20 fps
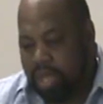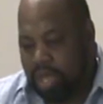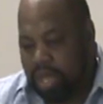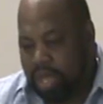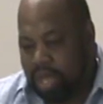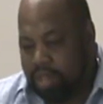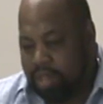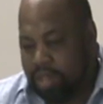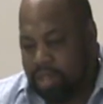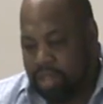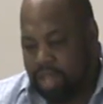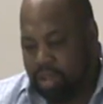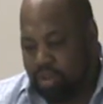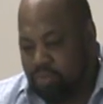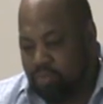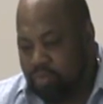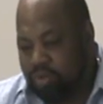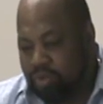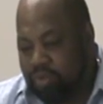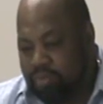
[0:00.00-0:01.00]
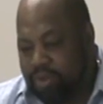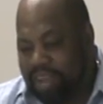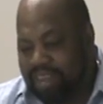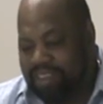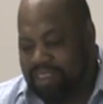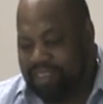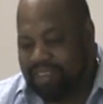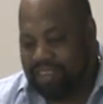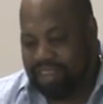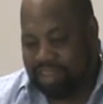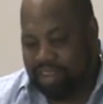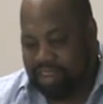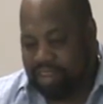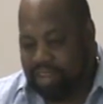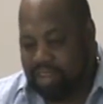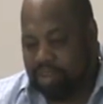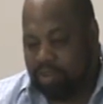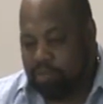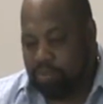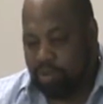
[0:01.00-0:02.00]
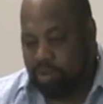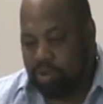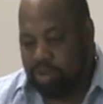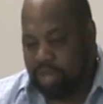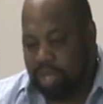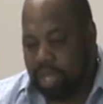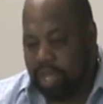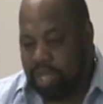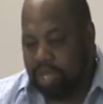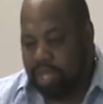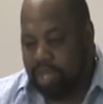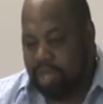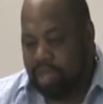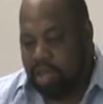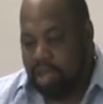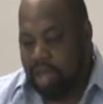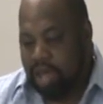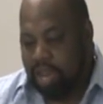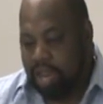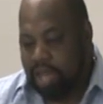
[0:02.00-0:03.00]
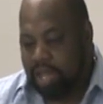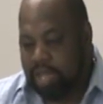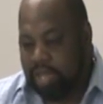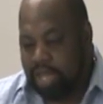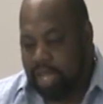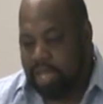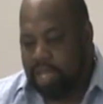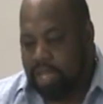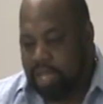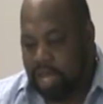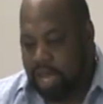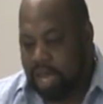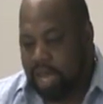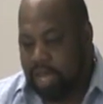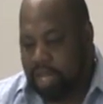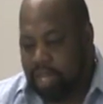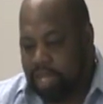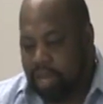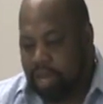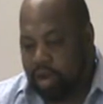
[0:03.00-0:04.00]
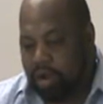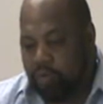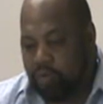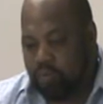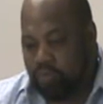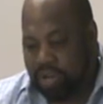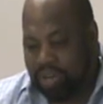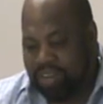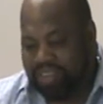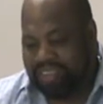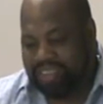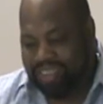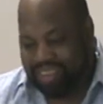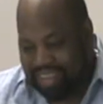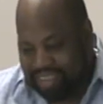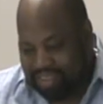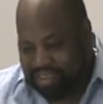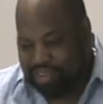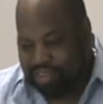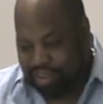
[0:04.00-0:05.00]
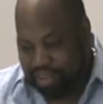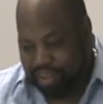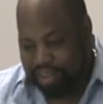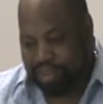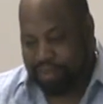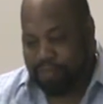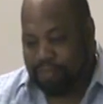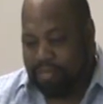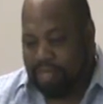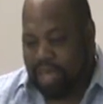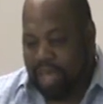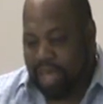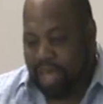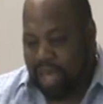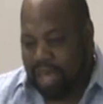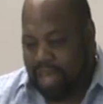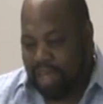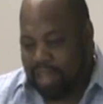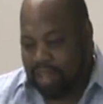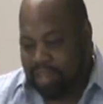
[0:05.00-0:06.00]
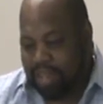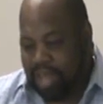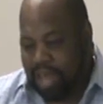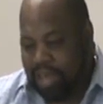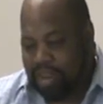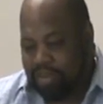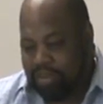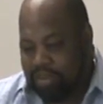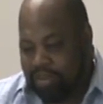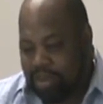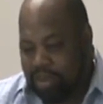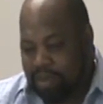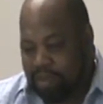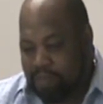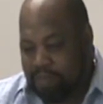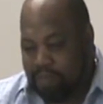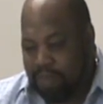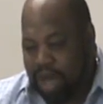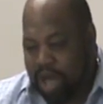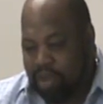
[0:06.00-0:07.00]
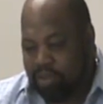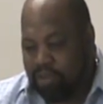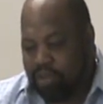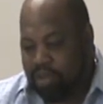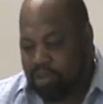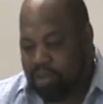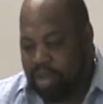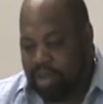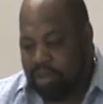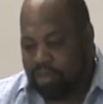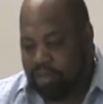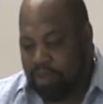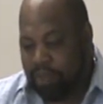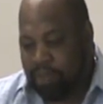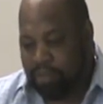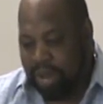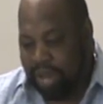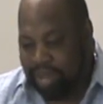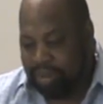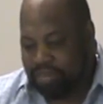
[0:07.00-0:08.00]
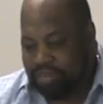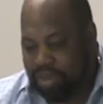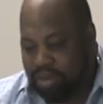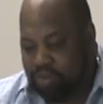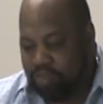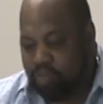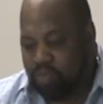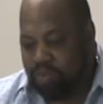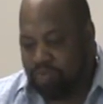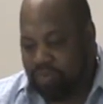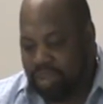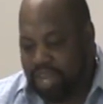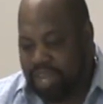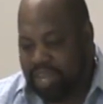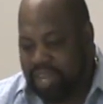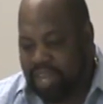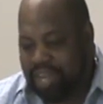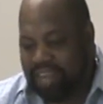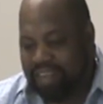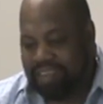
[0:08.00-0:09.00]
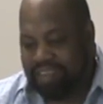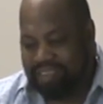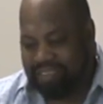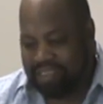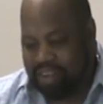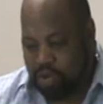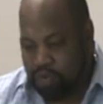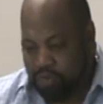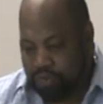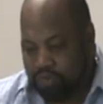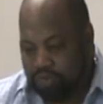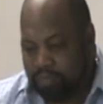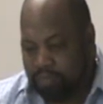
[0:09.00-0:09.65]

And this was my 60th birthday. And I thank God that I reached 60. Um, that is a milestone, that is a blessing within itself.